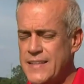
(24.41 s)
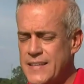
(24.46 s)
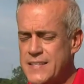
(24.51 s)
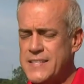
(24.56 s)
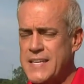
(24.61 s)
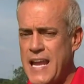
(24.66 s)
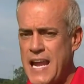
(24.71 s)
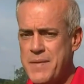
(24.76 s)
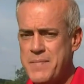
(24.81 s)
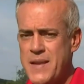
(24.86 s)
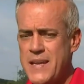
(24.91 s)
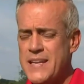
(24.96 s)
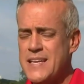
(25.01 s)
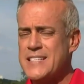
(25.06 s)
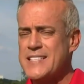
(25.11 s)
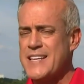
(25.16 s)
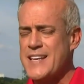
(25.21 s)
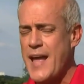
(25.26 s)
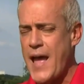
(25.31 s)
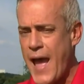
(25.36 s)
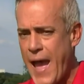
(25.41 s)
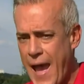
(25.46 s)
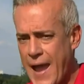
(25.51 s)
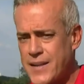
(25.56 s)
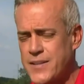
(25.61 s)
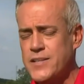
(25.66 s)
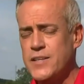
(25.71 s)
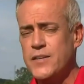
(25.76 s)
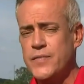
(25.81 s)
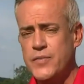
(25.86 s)
This came in as an
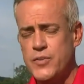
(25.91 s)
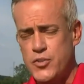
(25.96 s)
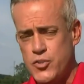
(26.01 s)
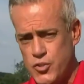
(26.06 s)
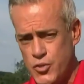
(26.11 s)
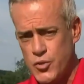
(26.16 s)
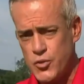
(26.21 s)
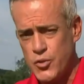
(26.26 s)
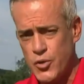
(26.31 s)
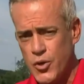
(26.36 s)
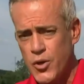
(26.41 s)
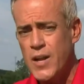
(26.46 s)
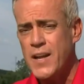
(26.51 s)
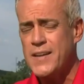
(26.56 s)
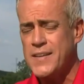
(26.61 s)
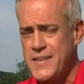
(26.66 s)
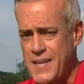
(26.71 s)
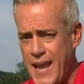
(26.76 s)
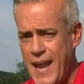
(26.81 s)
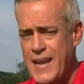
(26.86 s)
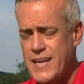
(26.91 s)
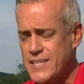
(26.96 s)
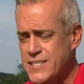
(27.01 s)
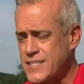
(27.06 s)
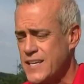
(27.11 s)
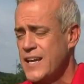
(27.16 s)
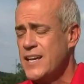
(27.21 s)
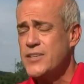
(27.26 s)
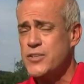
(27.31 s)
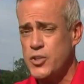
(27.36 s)
active shooter
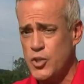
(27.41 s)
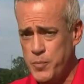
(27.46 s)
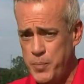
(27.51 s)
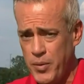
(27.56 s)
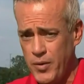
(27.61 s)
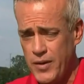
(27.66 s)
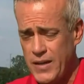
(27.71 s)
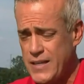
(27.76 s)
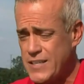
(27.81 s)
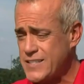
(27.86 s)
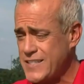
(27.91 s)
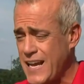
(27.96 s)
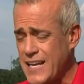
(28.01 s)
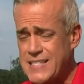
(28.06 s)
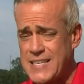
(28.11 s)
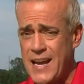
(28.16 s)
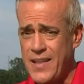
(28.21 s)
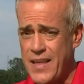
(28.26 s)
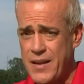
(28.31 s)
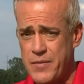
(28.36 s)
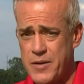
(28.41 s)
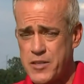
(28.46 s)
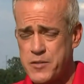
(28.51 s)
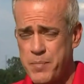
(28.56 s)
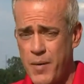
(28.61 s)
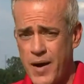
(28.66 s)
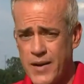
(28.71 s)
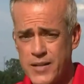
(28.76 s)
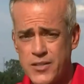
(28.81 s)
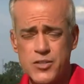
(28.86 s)
case to police. That's how they
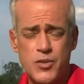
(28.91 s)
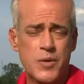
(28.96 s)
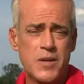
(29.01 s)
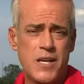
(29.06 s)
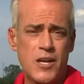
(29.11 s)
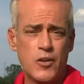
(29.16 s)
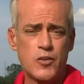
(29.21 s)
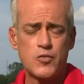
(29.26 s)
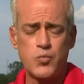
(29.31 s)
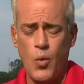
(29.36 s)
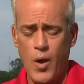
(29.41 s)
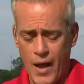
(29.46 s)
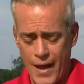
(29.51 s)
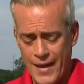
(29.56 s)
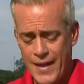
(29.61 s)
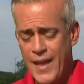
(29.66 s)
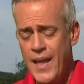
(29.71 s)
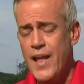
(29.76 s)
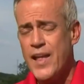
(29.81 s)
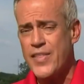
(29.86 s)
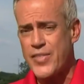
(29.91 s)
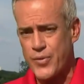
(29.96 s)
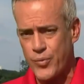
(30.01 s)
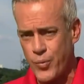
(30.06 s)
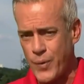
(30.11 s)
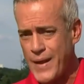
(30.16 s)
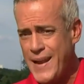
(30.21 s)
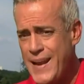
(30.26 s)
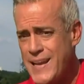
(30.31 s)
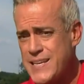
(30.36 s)
responded to it. Here's why.
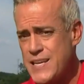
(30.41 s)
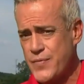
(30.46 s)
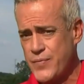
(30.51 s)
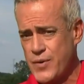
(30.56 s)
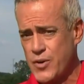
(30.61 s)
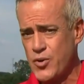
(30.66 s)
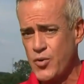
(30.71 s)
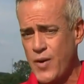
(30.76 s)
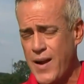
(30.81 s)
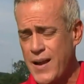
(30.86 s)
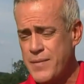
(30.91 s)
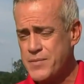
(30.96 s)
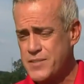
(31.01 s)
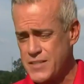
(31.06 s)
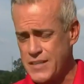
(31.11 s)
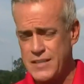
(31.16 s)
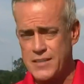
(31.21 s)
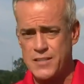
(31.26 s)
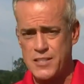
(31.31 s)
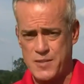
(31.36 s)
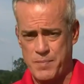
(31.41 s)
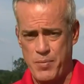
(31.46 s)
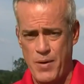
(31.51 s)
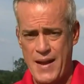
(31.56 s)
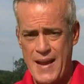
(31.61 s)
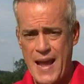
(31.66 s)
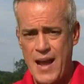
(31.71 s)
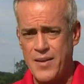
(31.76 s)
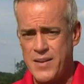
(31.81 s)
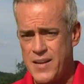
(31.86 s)
Three different crime scenes
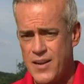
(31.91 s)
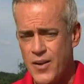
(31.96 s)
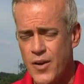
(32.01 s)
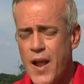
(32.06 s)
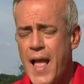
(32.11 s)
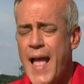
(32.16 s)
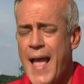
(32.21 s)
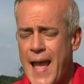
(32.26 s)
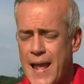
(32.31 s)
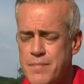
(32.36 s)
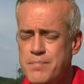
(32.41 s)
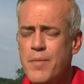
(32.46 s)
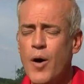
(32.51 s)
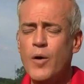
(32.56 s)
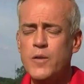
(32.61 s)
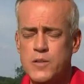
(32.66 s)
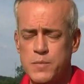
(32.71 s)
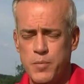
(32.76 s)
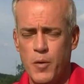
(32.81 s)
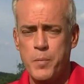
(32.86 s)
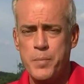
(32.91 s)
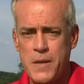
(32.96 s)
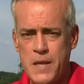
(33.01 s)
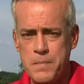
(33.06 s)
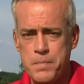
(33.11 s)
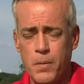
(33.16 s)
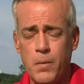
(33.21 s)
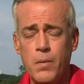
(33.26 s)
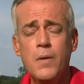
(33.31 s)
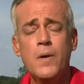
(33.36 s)
spread out here and multiple
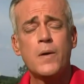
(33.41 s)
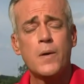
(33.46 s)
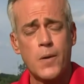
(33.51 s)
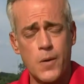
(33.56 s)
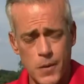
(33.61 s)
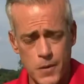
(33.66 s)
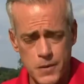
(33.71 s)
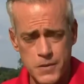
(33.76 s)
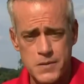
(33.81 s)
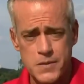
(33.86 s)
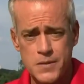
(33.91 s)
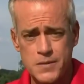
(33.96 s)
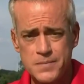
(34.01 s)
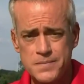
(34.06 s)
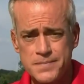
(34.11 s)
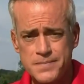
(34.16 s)
people hurt.